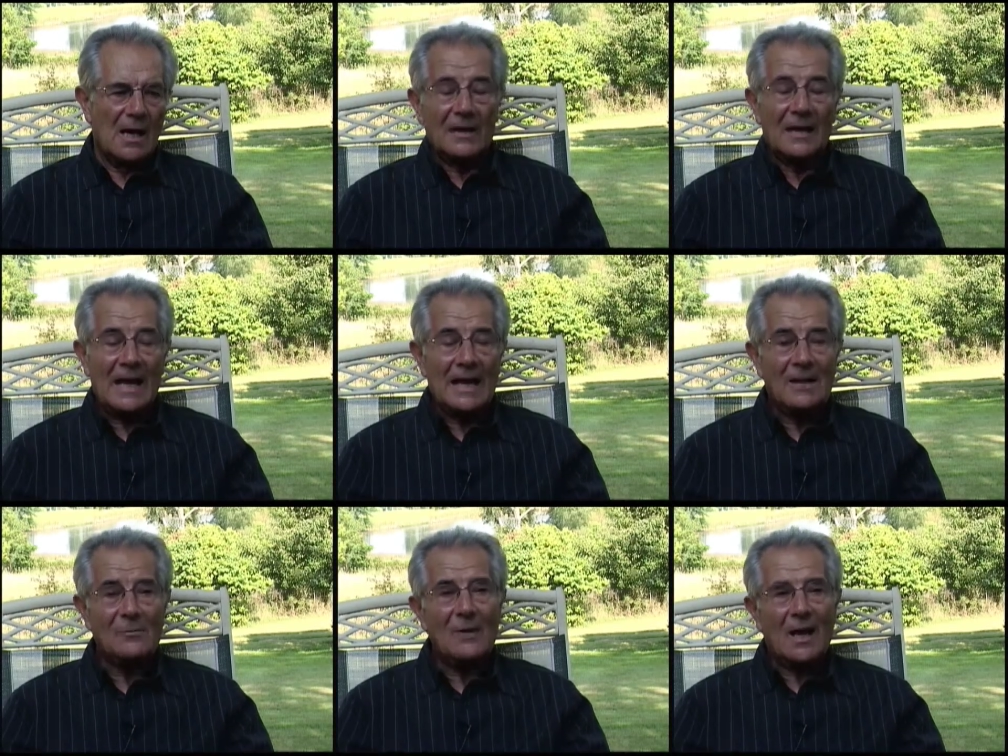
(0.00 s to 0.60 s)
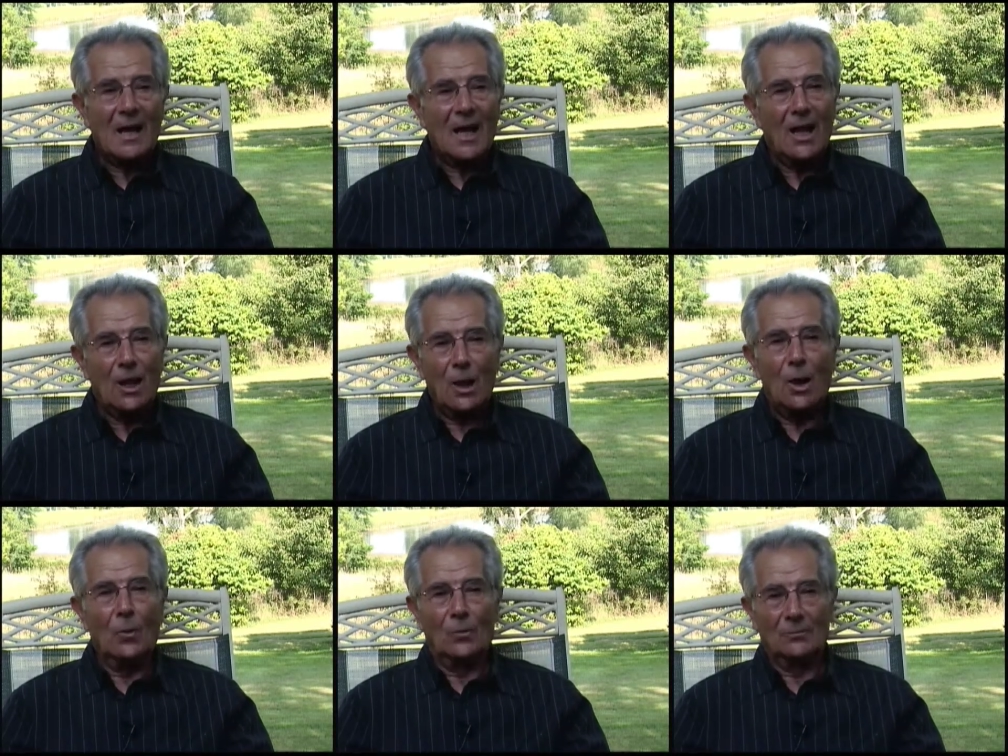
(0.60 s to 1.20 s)
Came
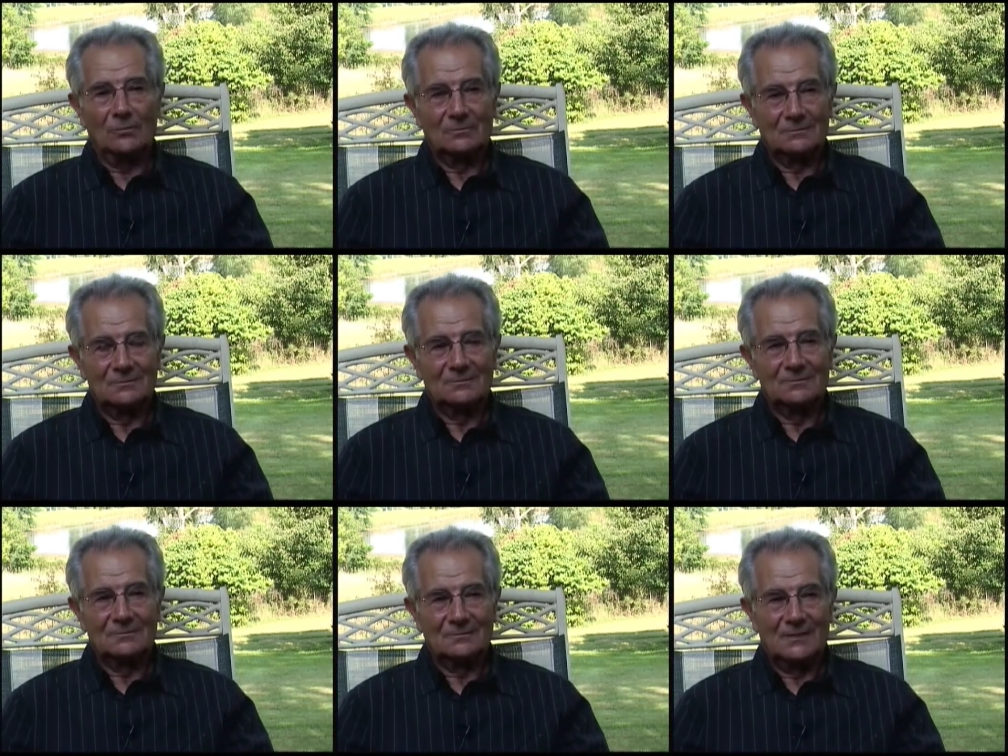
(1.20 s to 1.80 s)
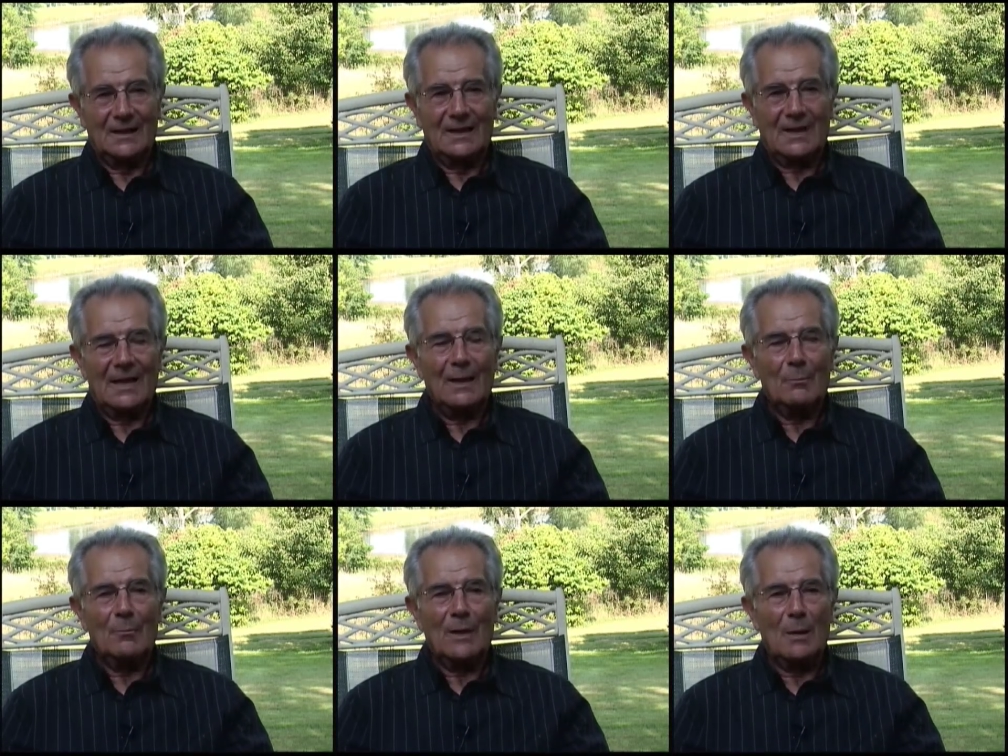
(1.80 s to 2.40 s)
alone
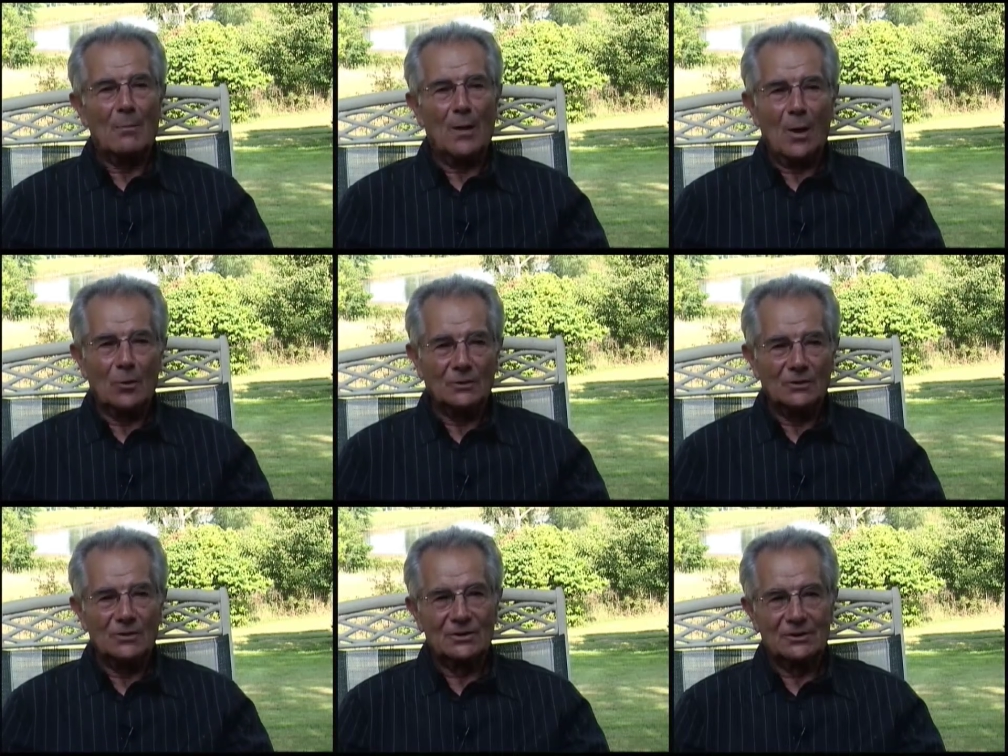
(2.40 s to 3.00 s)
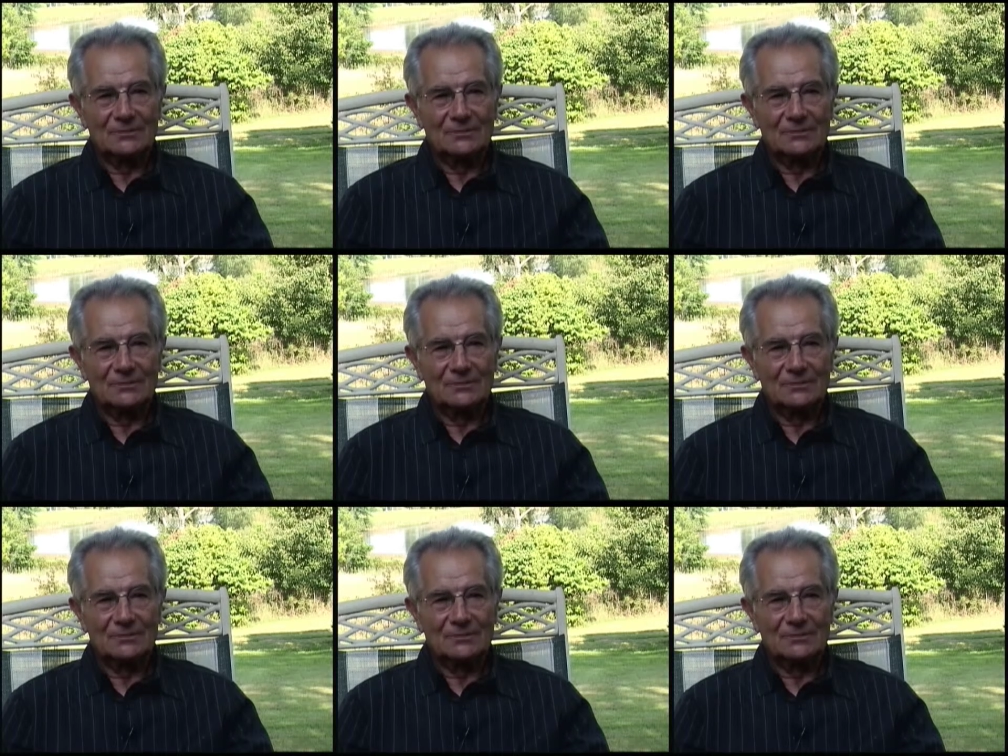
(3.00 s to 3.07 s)
by boat,